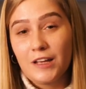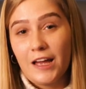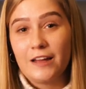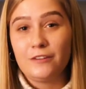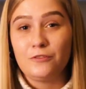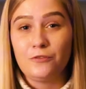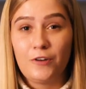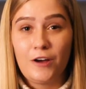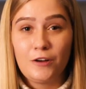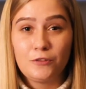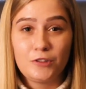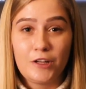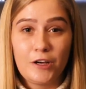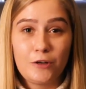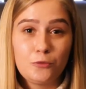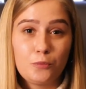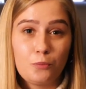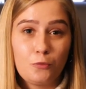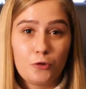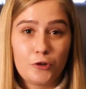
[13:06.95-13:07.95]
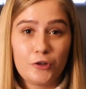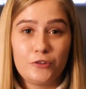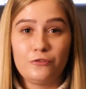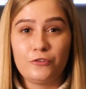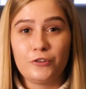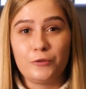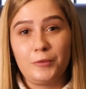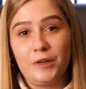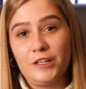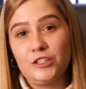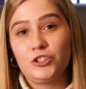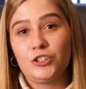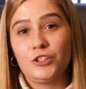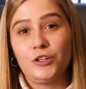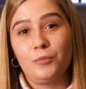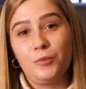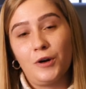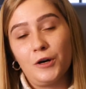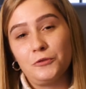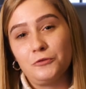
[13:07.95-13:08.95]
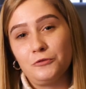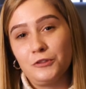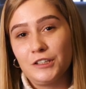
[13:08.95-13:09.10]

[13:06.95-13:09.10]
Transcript: and found out more information about